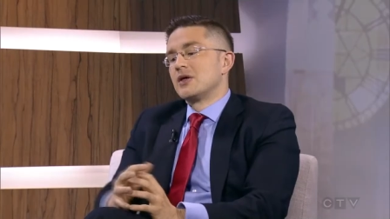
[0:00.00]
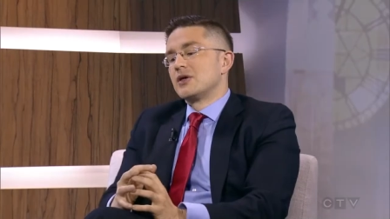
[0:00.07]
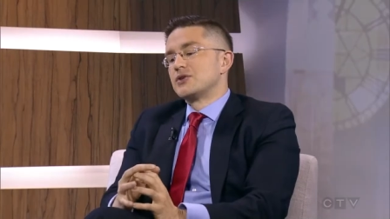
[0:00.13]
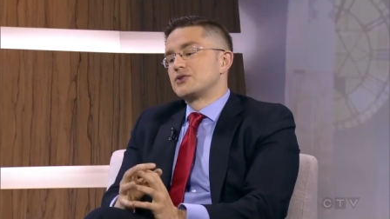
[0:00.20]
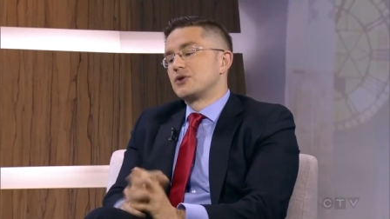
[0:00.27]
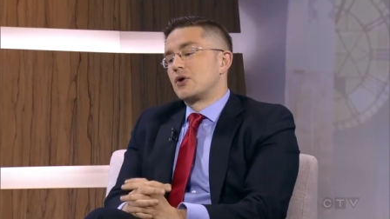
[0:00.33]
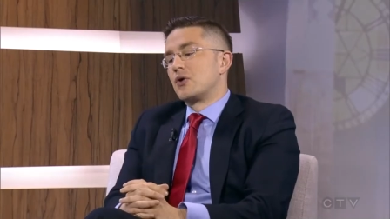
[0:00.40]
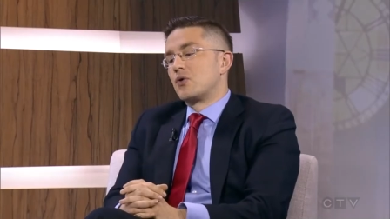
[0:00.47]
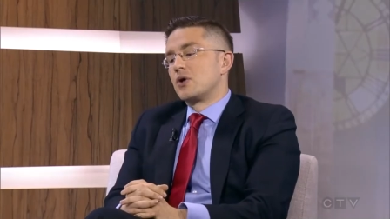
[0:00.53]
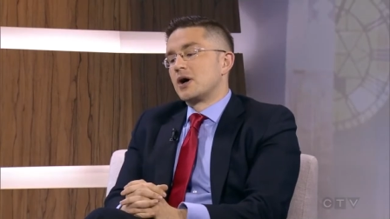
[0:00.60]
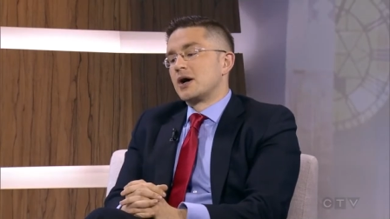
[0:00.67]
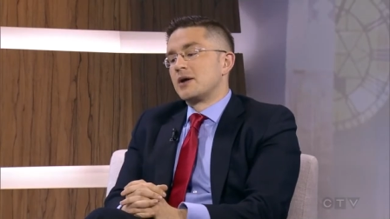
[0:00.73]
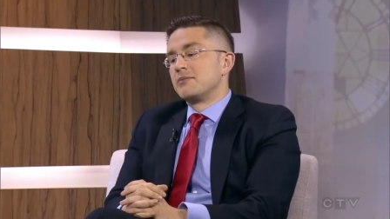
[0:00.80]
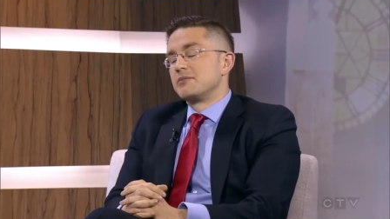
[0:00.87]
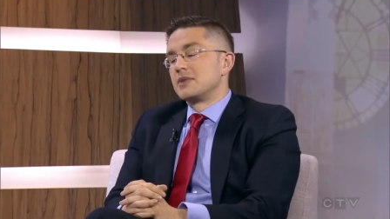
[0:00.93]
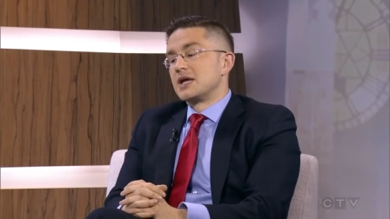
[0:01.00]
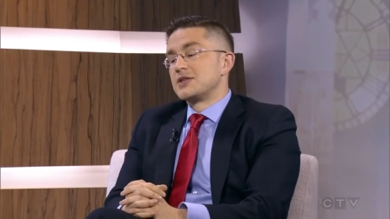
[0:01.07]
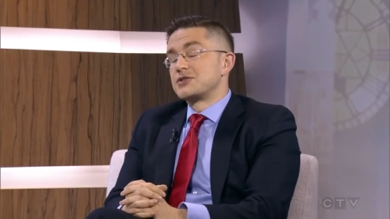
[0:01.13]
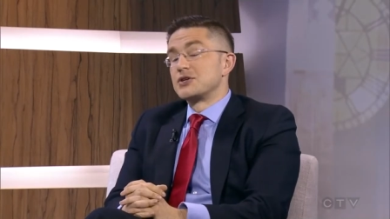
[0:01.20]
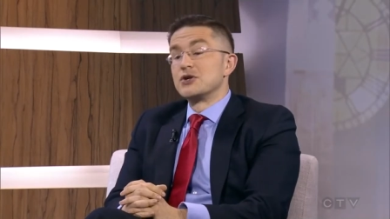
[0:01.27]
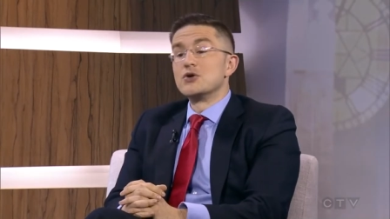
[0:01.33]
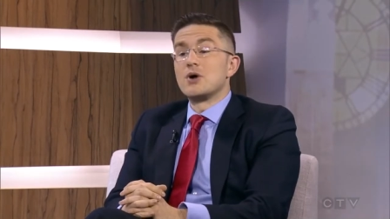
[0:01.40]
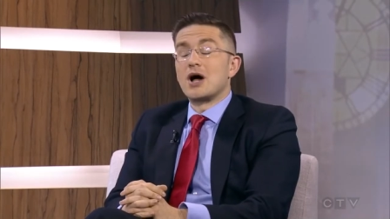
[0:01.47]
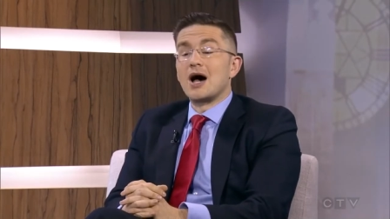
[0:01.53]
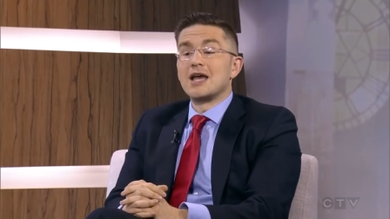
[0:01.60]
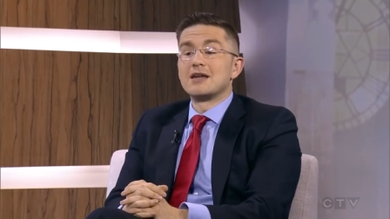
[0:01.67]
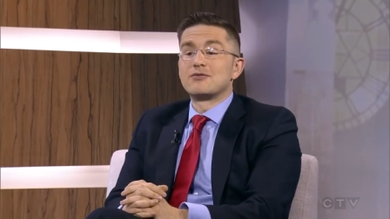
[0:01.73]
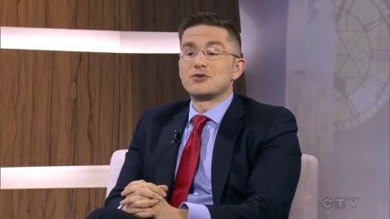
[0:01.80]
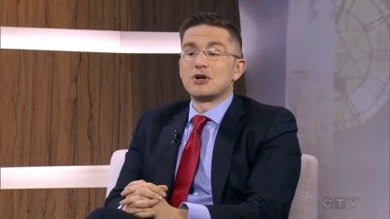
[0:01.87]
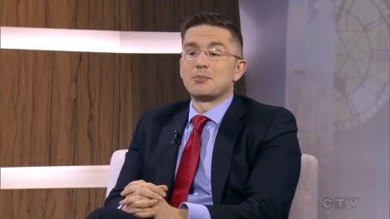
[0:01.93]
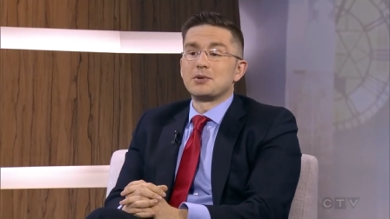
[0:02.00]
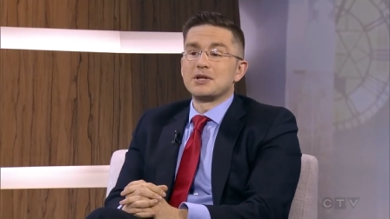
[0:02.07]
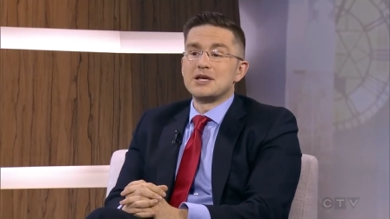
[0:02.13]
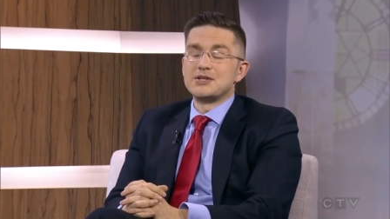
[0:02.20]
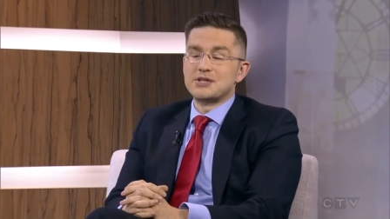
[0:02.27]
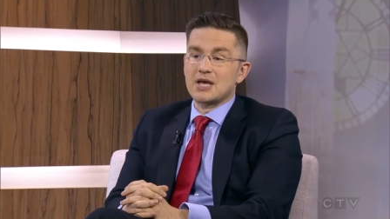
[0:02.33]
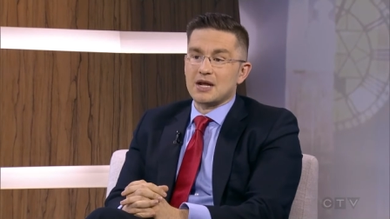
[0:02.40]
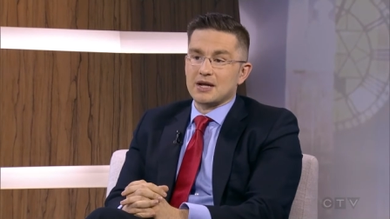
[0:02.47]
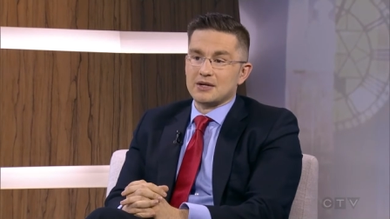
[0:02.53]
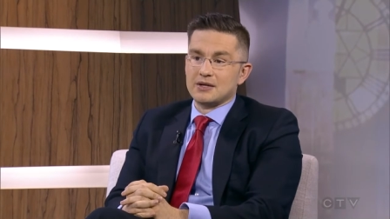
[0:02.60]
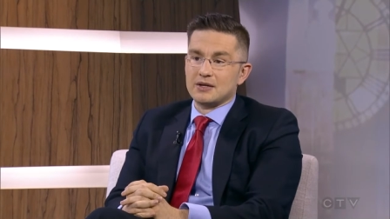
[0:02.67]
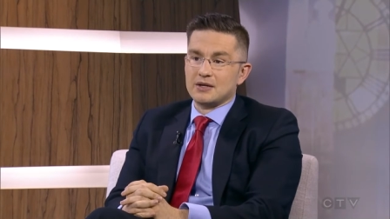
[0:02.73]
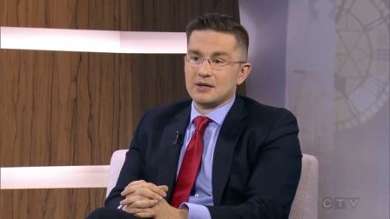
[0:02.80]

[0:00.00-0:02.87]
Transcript: So um, it's a new kind of Triple E Senate